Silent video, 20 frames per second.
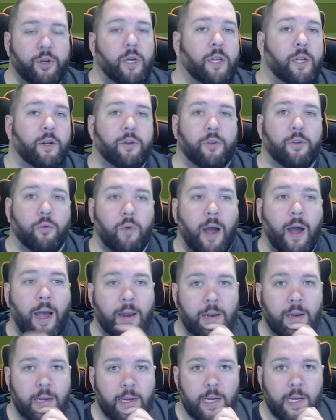into the
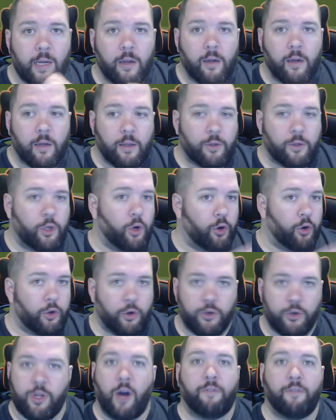red, you're
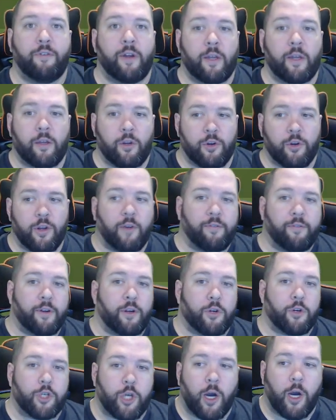duffing
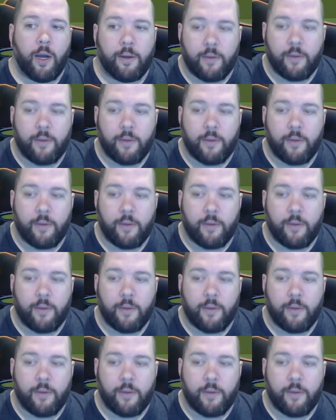your shot.